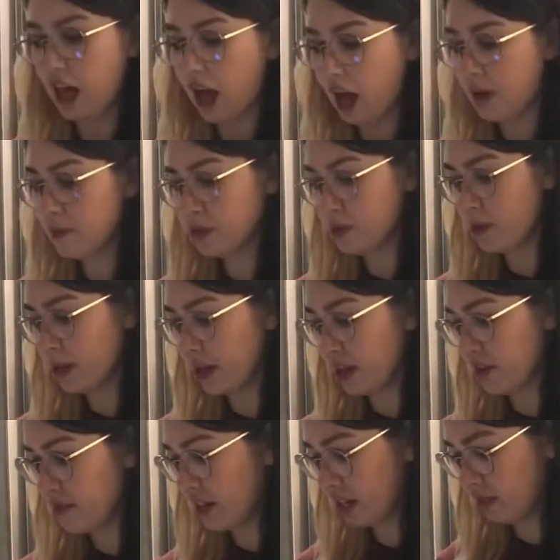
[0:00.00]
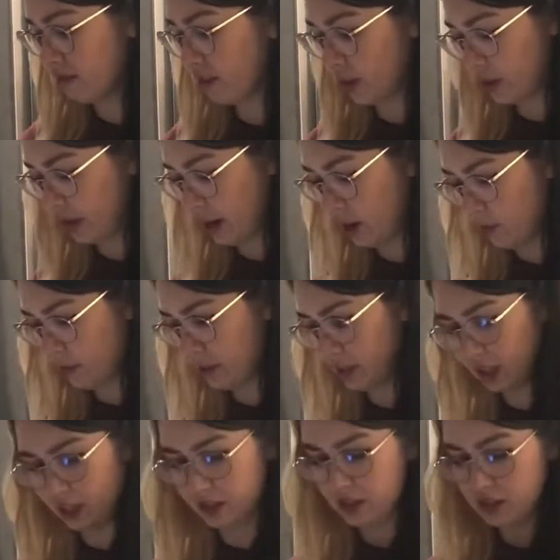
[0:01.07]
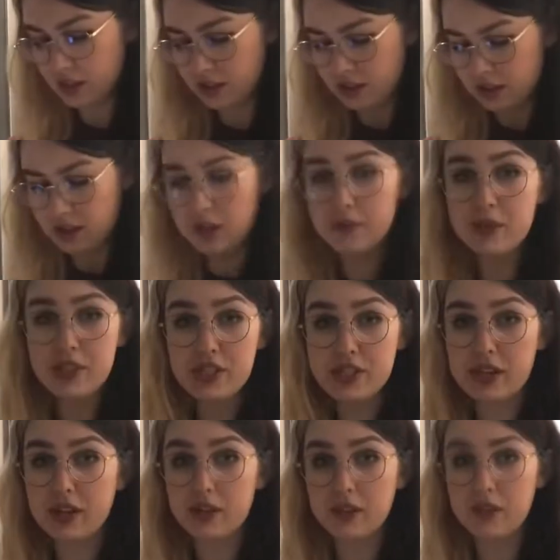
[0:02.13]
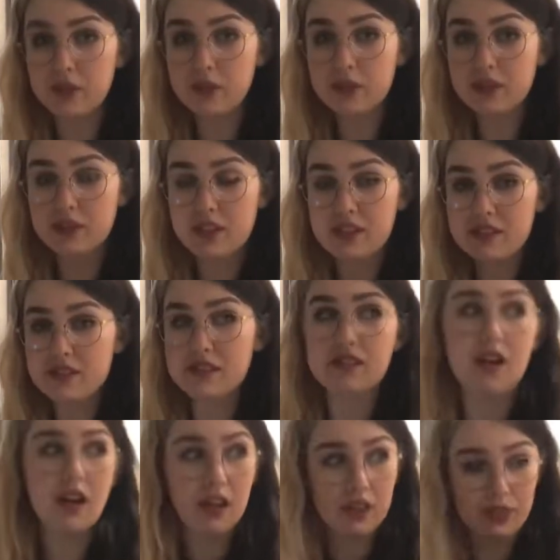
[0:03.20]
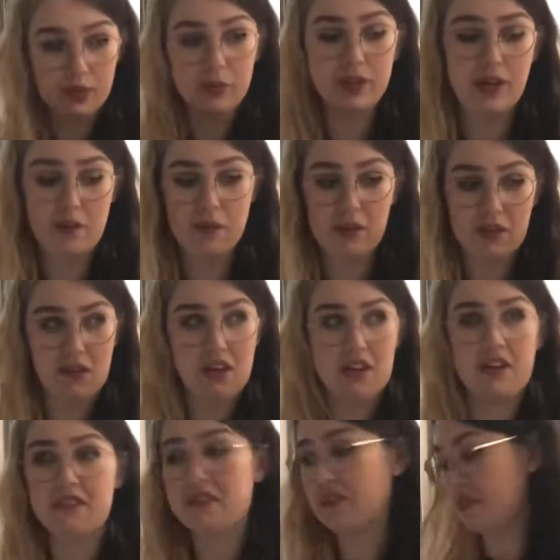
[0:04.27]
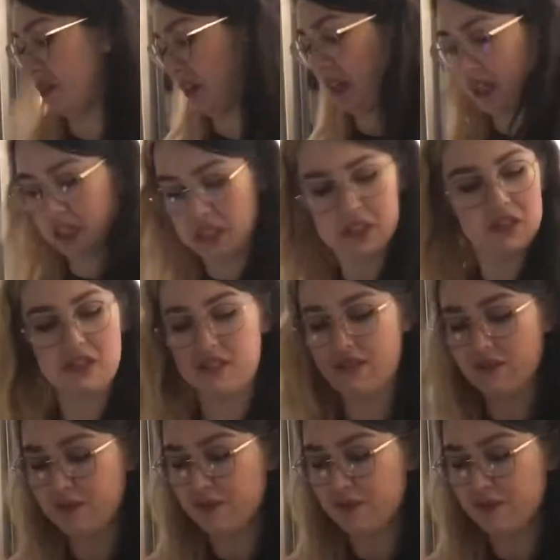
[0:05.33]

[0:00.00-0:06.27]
I'm smart enough that I can figure it out, but like, let me just tell you, this is not where I belong in this fucking kitchen.